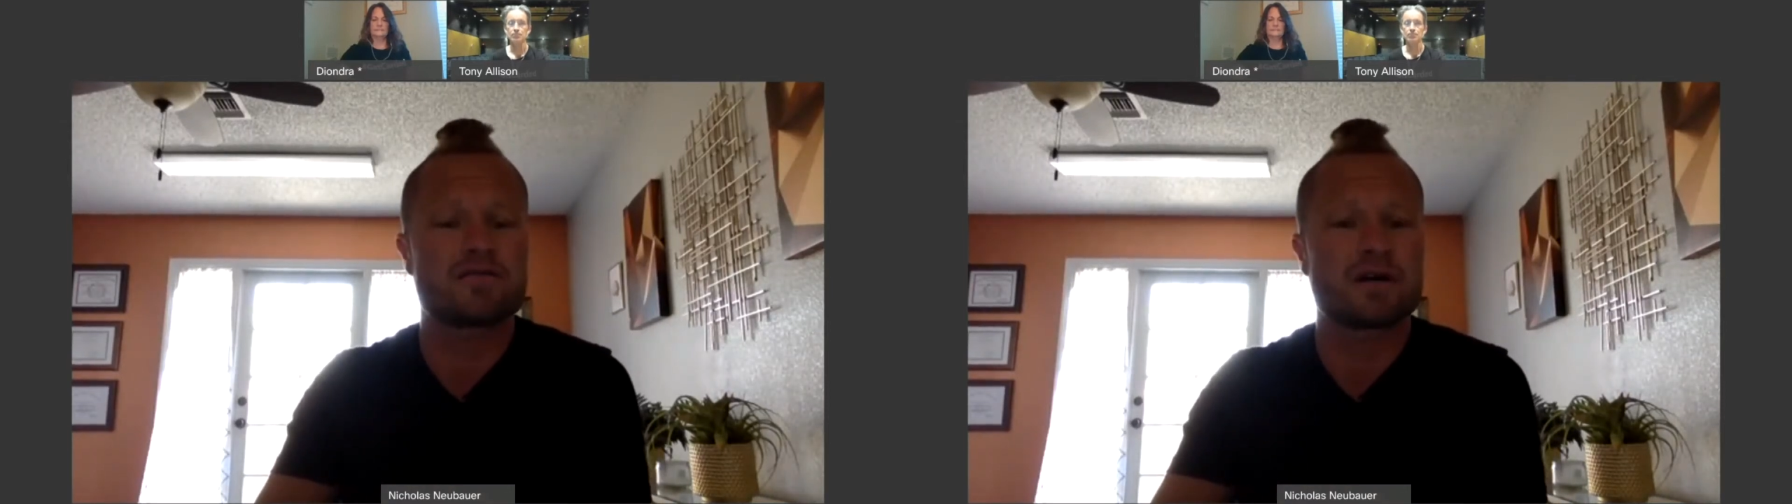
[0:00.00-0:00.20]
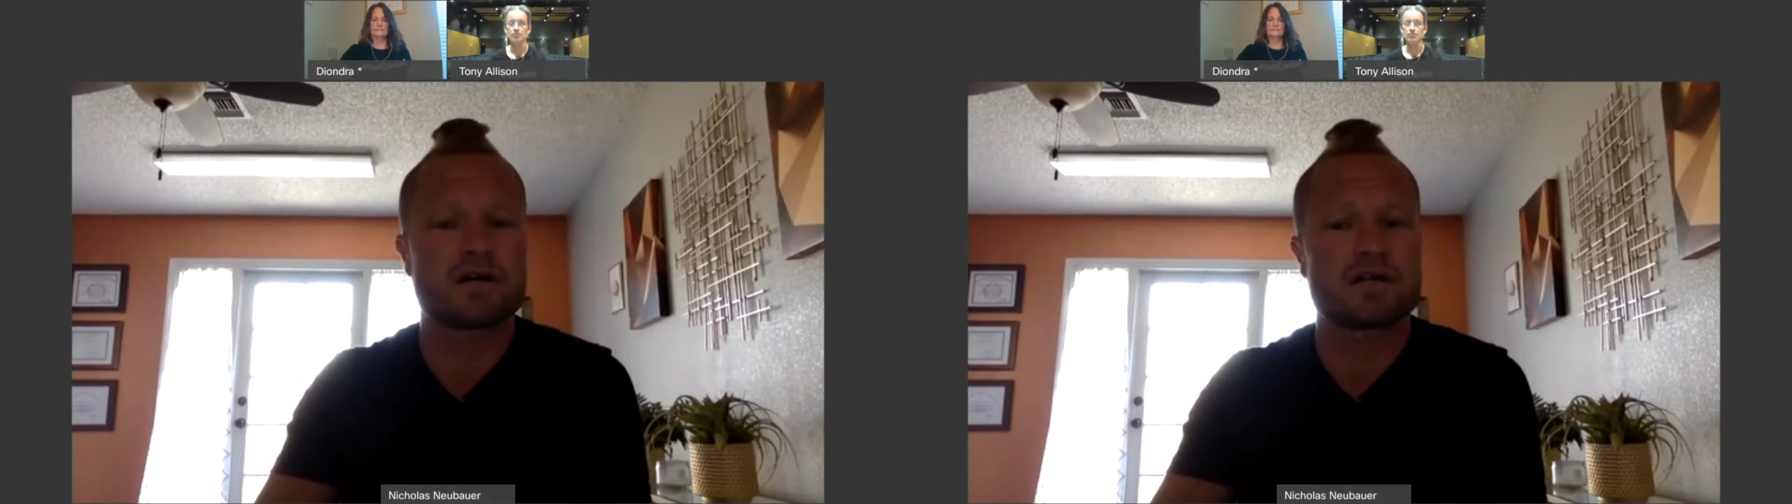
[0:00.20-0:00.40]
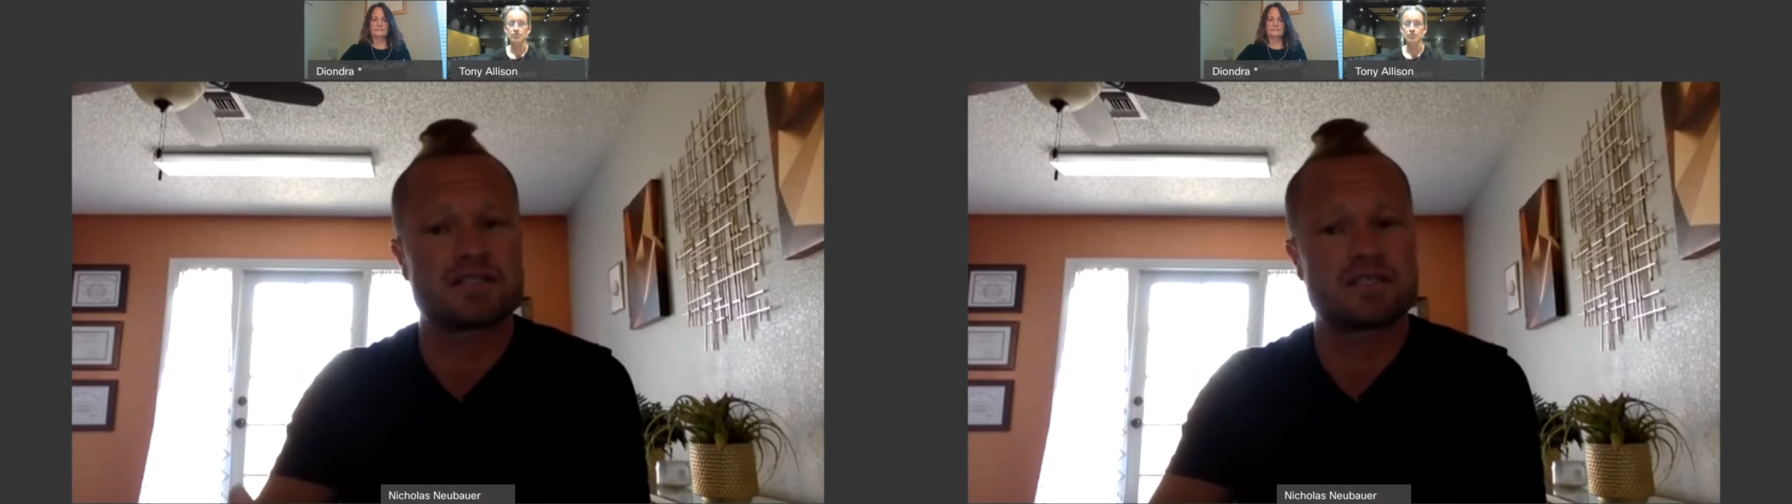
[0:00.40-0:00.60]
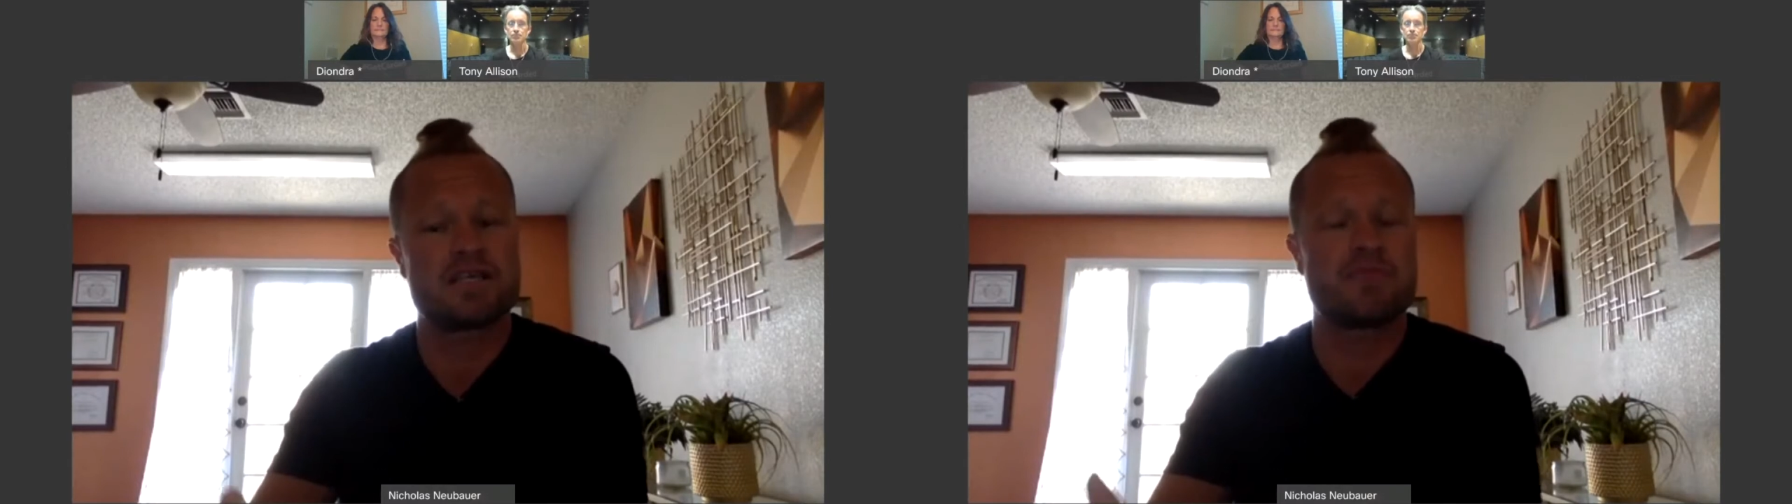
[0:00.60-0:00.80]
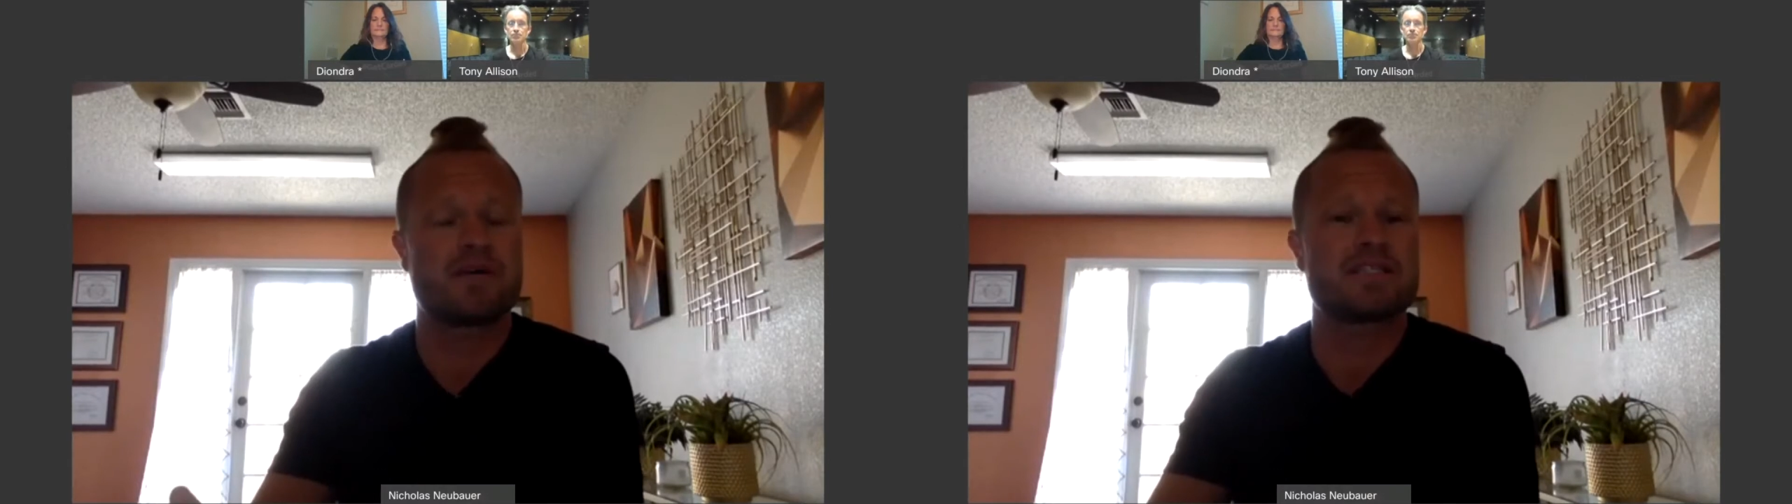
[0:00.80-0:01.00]
to
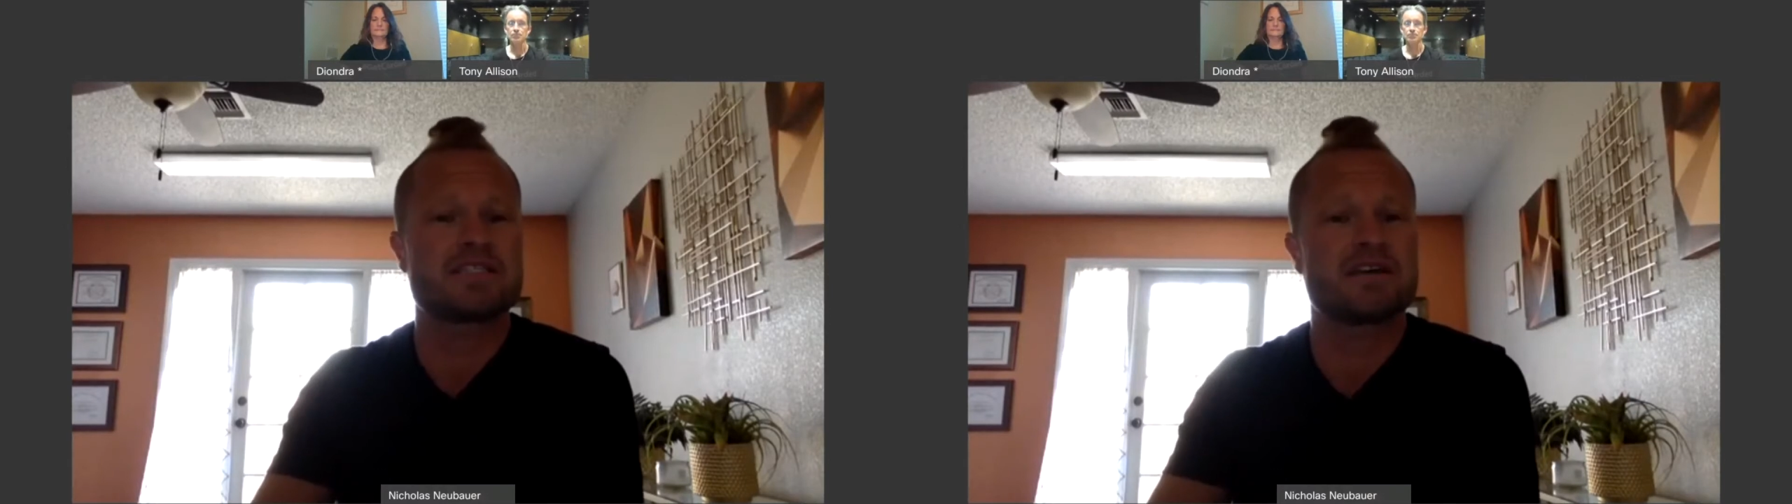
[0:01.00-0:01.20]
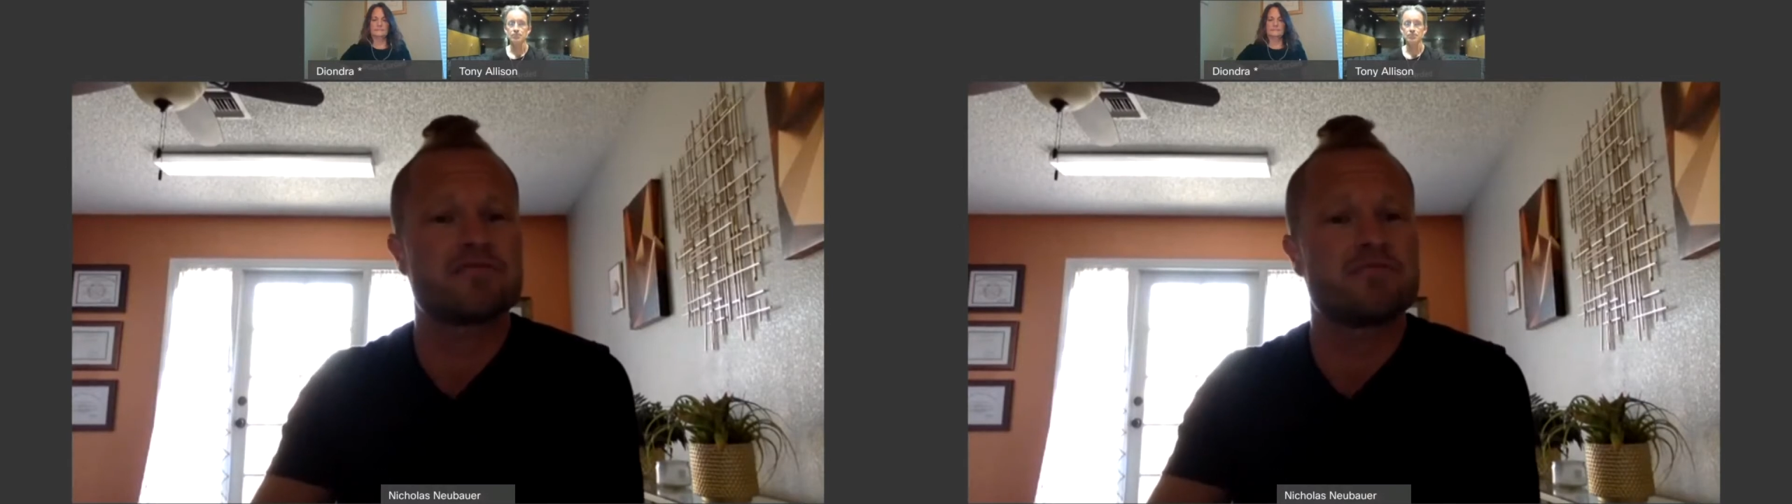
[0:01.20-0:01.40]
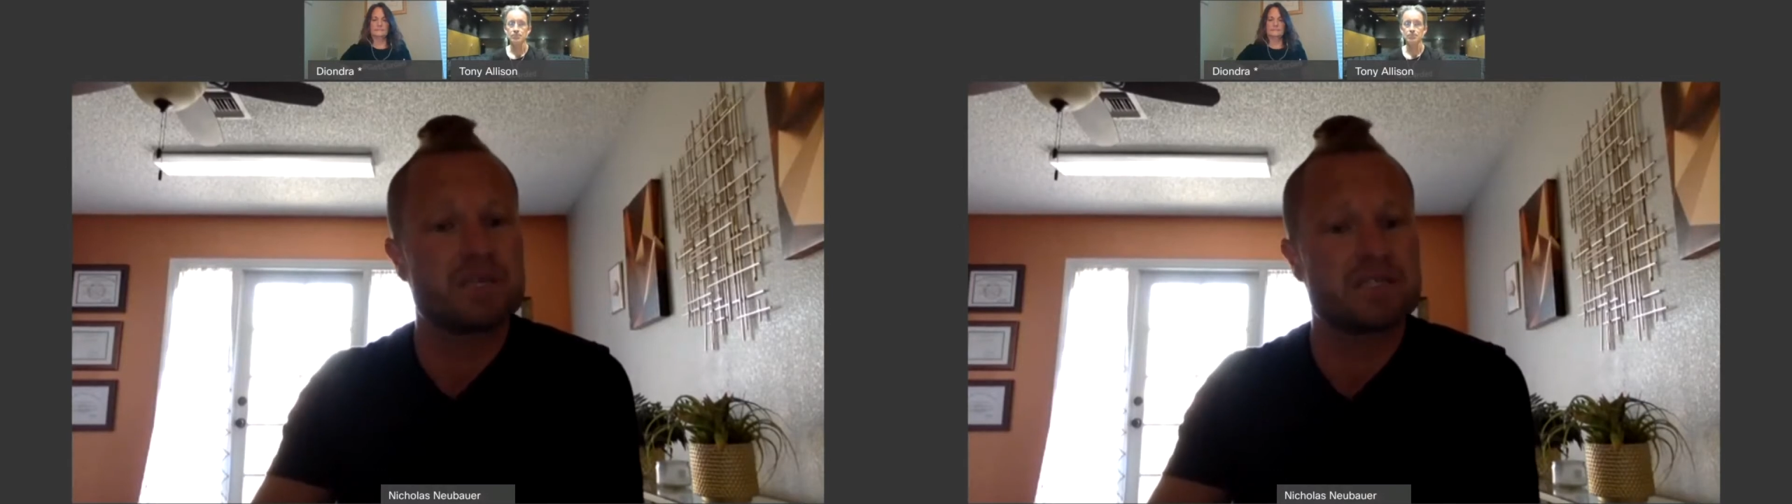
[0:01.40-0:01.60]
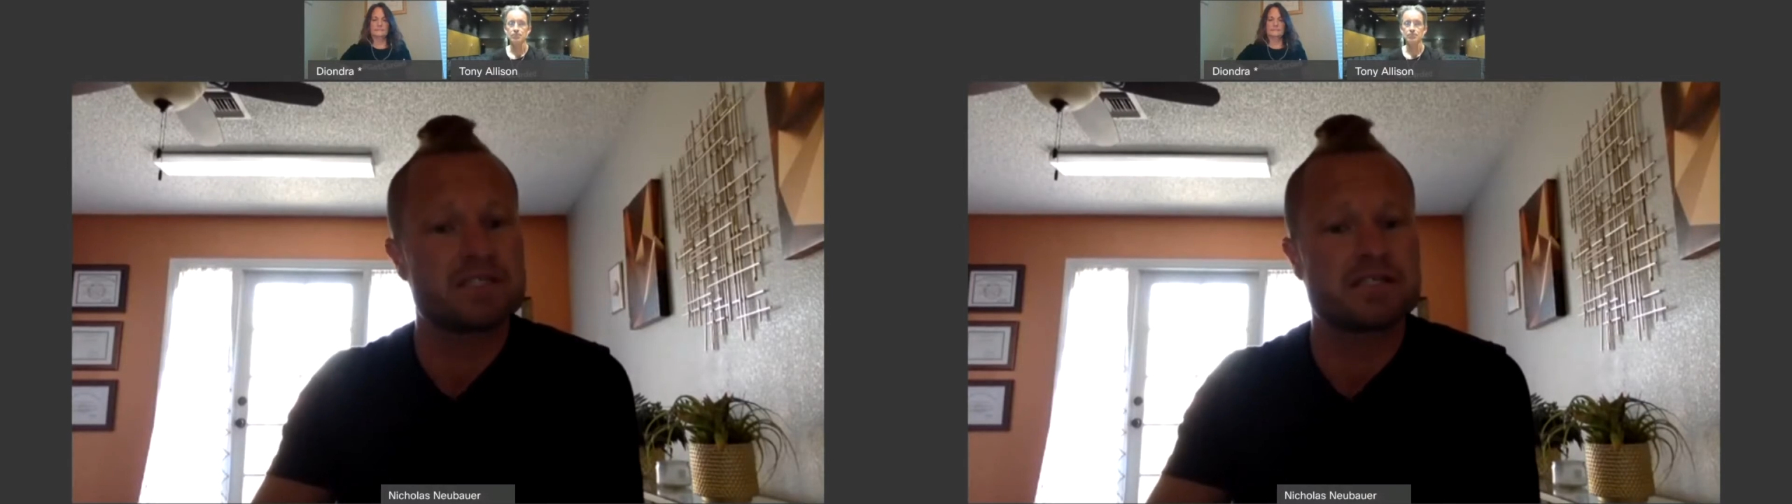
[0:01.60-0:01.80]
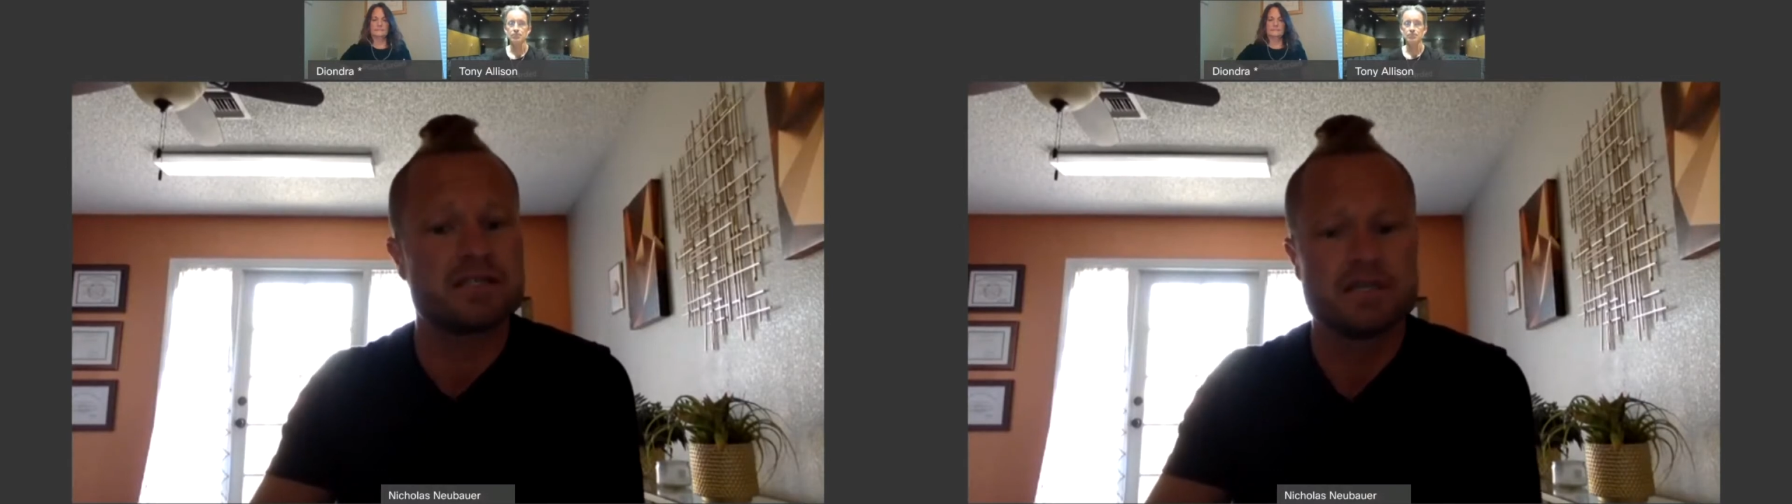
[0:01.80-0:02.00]
keep myself
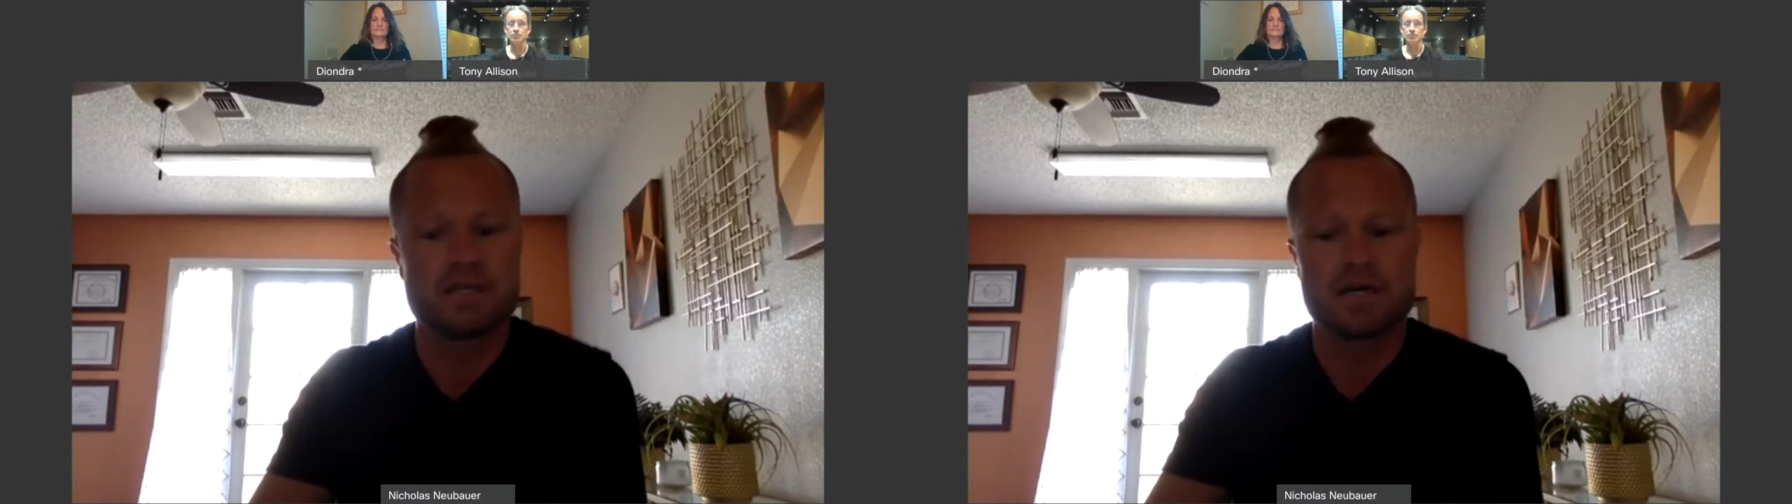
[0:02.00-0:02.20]
busy?